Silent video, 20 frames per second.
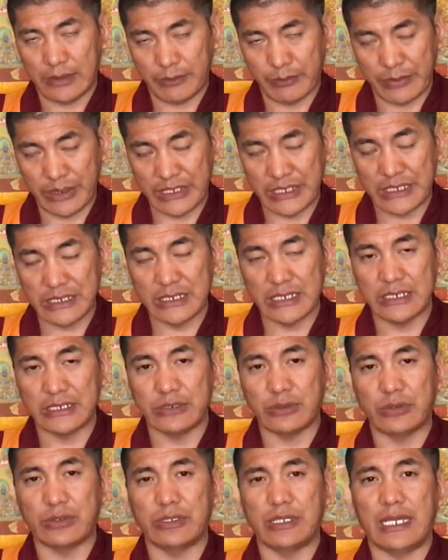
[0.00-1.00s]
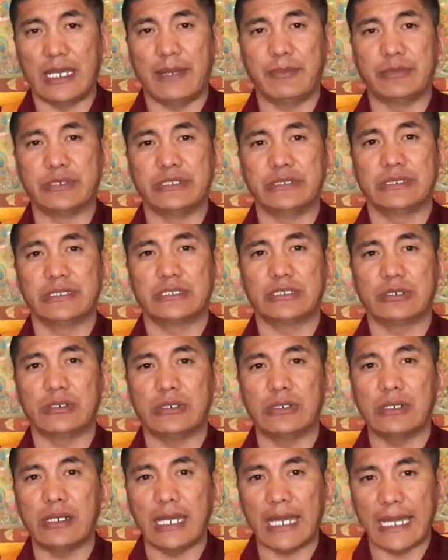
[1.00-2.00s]
meditate on emptiness,
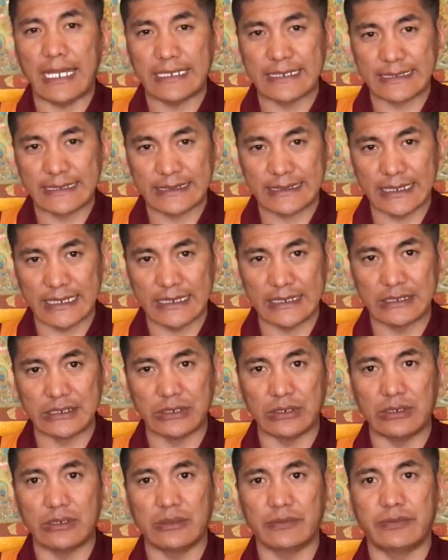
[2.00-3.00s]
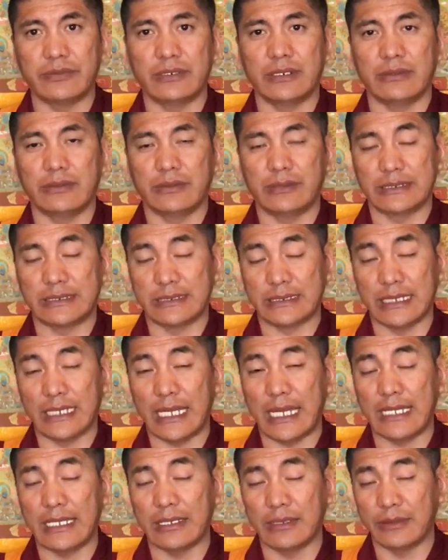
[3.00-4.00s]
or understand of
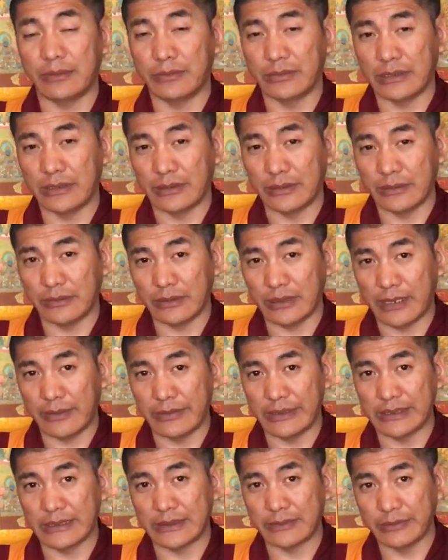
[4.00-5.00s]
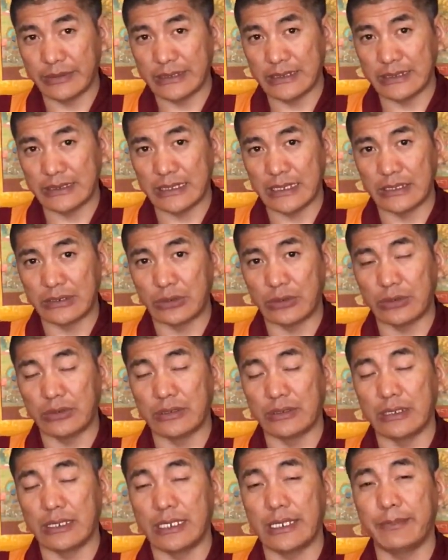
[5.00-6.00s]
I means meditate
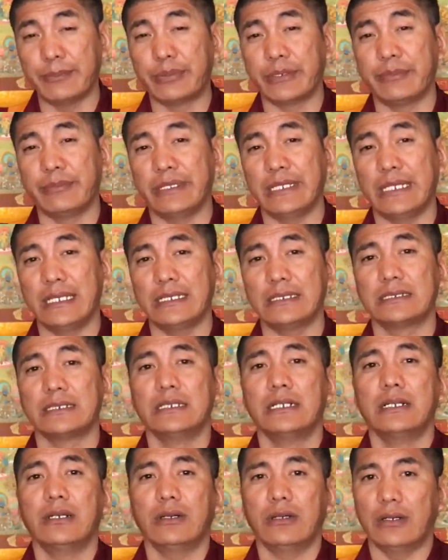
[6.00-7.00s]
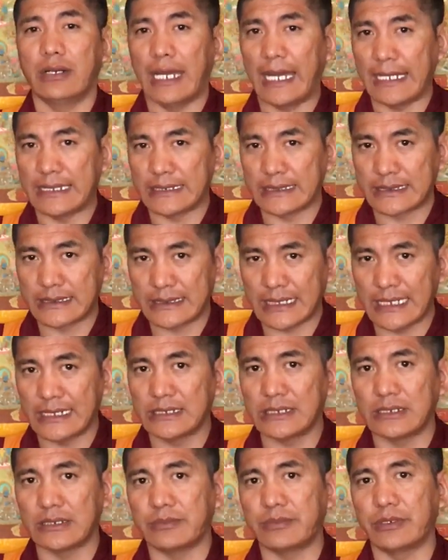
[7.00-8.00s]
on the impermanent, or
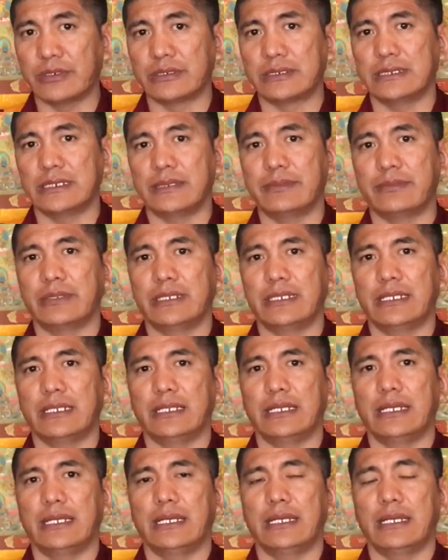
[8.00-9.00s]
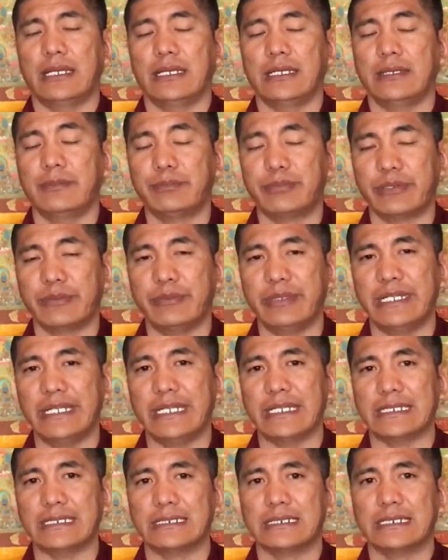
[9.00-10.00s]
understand about
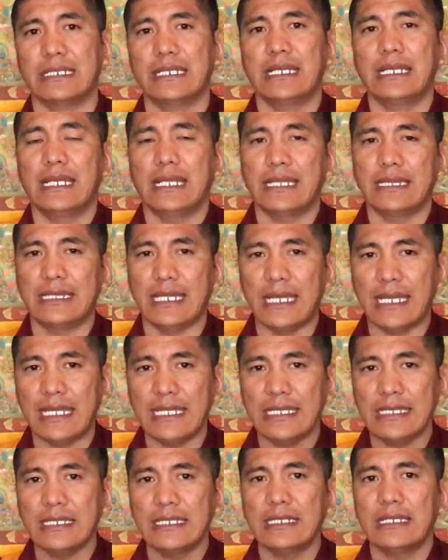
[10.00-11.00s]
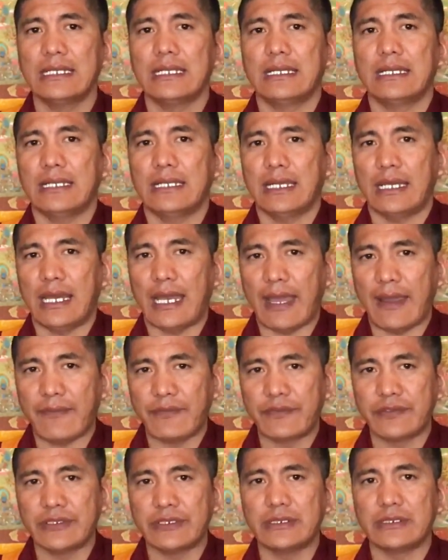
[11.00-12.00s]
impermanent. Then
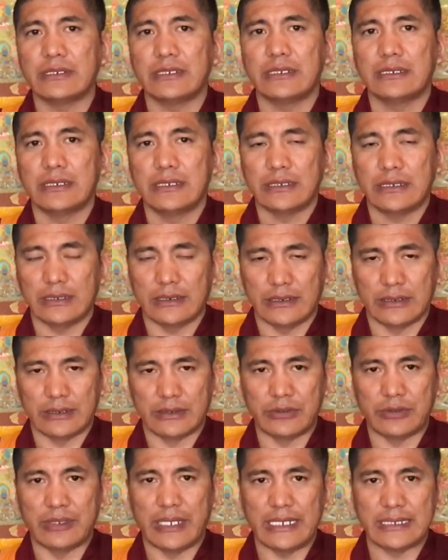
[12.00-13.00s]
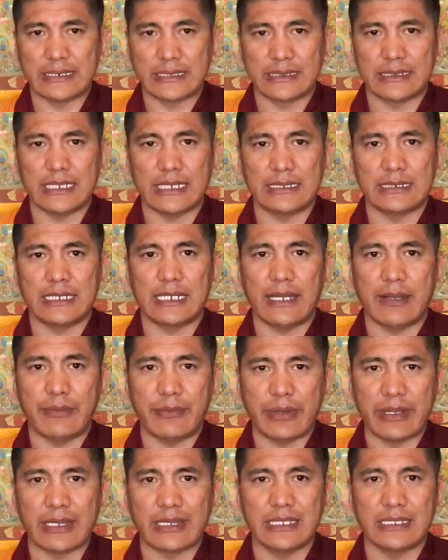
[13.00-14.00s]
after you understand that
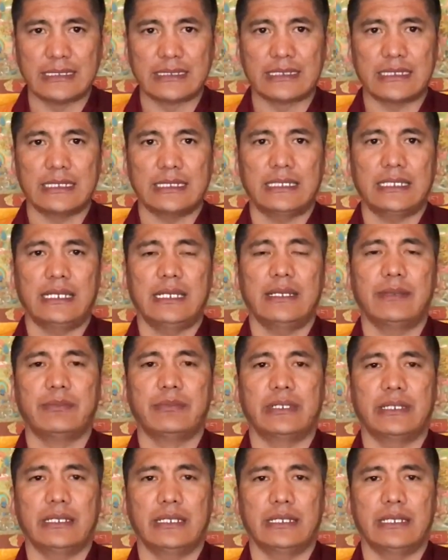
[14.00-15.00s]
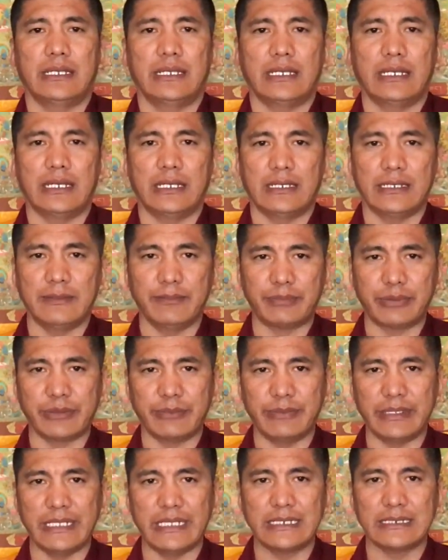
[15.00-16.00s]
everything's
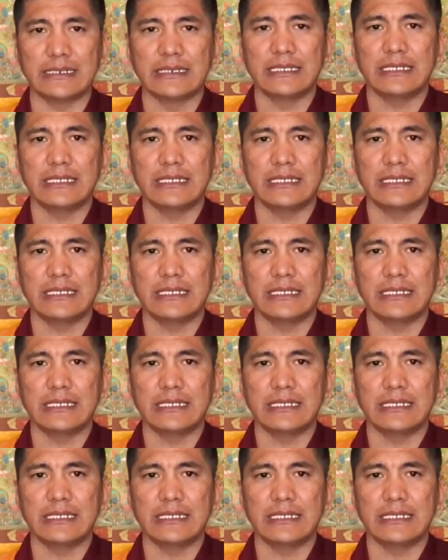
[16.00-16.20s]
impermanent,